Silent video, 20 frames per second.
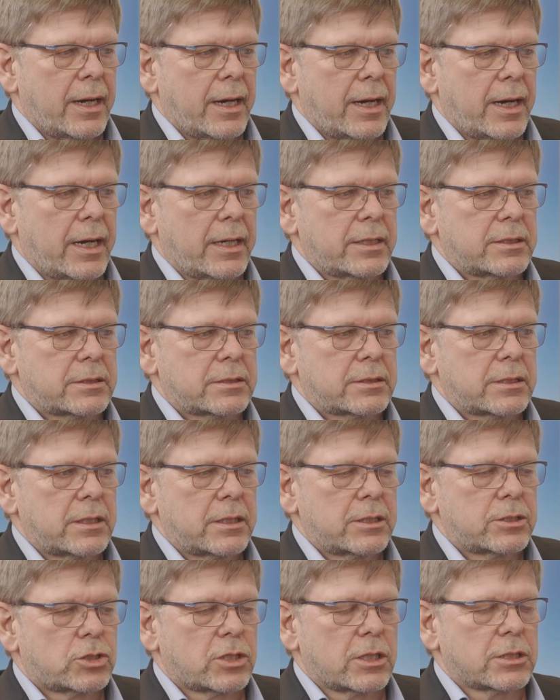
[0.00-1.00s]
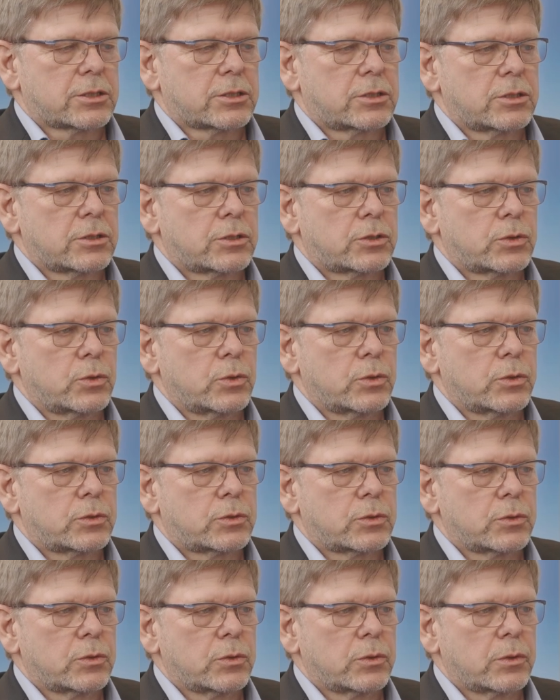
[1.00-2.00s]
And just to, to,
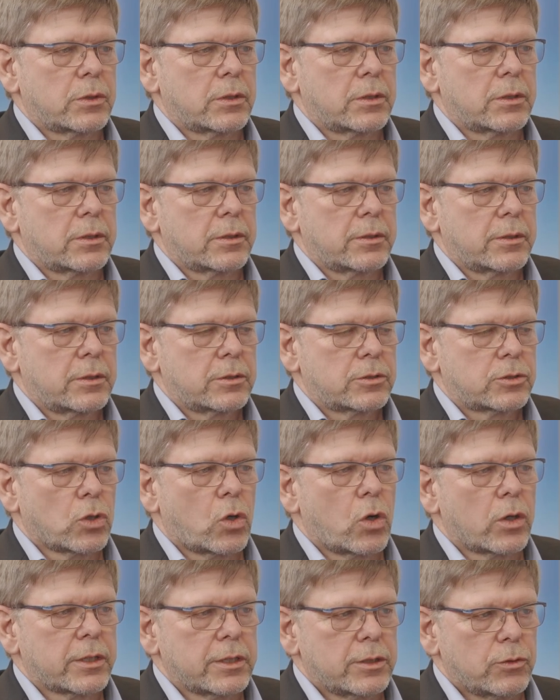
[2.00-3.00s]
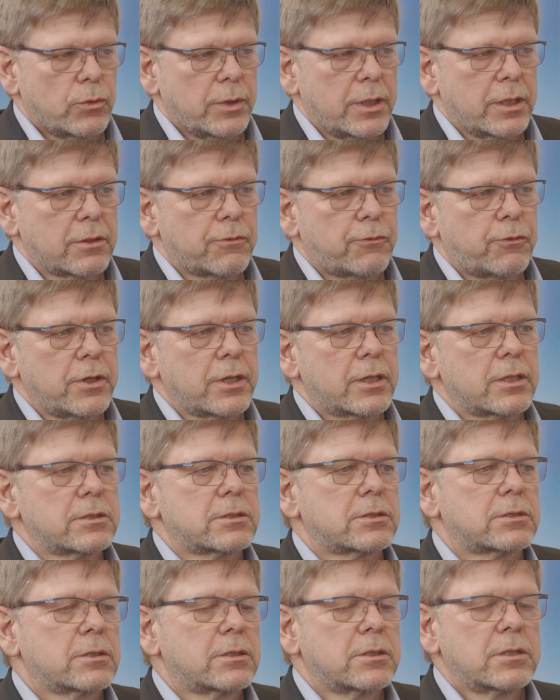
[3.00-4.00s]
to talk in real
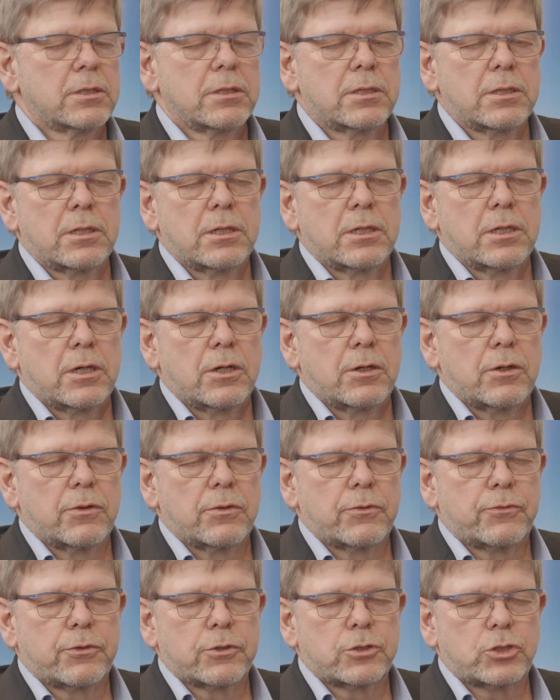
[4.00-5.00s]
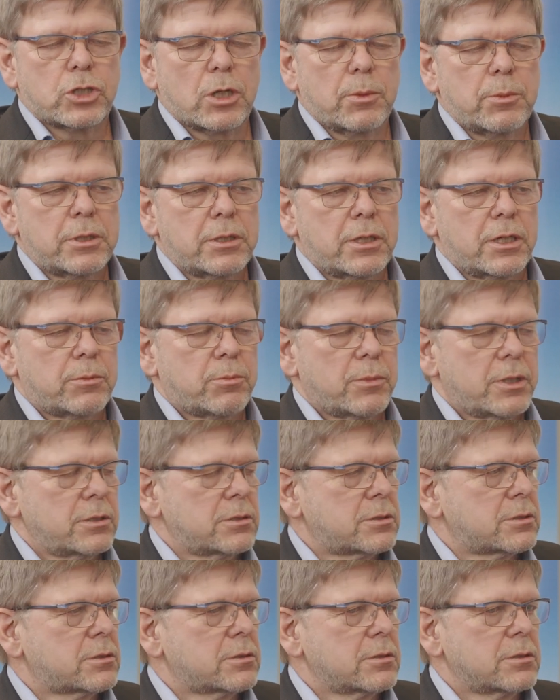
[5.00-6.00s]
figures, for Germany, it
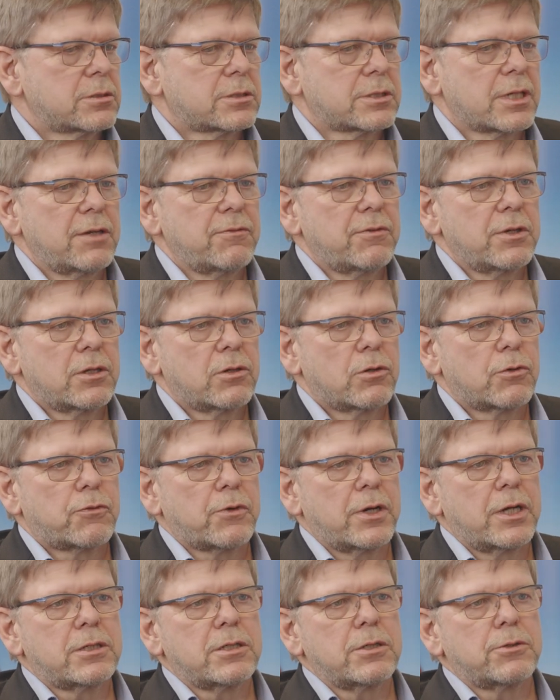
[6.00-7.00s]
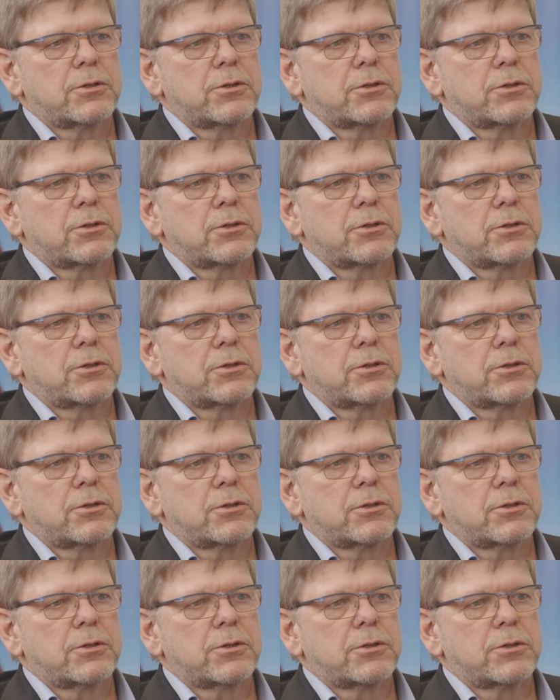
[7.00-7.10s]
means saving of eighty